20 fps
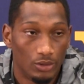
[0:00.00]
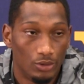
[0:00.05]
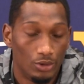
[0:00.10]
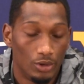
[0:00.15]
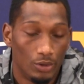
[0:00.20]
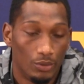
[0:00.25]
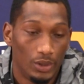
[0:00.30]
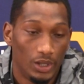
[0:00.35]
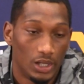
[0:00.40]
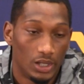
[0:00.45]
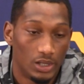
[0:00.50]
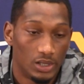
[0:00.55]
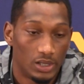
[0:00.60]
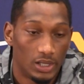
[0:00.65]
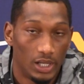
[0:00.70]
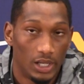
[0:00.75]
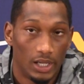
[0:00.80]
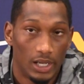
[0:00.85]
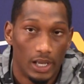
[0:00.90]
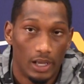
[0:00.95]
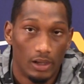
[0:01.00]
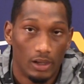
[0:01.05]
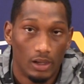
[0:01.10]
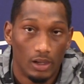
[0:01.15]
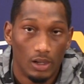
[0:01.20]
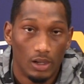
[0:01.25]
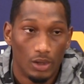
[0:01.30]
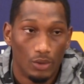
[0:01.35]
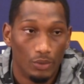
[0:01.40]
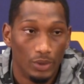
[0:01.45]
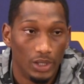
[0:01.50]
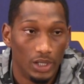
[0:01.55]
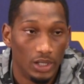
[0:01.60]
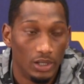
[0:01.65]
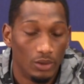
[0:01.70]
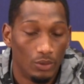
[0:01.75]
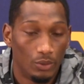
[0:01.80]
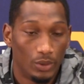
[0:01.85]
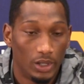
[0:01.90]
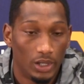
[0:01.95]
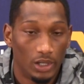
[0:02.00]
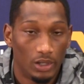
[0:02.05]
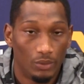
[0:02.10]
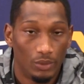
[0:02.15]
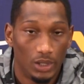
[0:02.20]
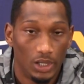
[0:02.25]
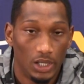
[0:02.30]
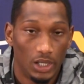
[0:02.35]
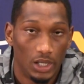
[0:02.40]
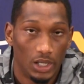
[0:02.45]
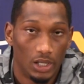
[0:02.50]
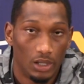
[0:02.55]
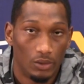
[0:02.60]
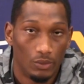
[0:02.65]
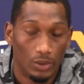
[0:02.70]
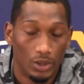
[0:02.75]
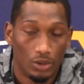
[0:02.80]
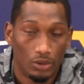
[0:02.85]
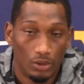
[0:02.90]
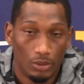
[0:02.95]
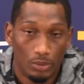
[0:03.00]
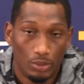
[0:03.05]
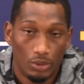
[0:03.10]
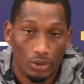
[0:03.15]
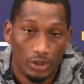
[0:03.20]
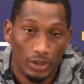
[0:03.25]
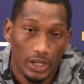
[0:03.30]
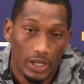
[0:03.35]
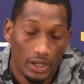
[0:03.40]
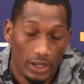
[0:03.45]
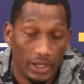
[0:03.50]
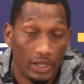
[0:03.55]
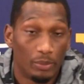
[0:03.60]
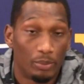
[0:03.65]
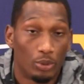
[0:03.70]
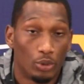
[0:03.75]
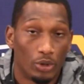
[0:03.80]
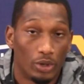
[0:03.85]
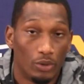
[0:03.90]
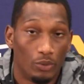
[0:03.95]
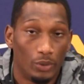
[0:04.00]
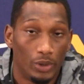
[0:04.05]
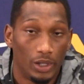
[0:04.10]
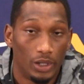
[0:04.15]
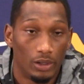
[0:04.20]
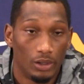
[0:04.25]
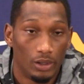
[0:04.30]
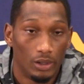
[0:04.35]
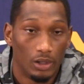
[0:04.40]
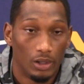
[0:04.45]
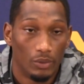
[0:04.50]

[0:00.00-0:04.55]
You know, we understand that we need to win and we need to get a win on the board, an important win,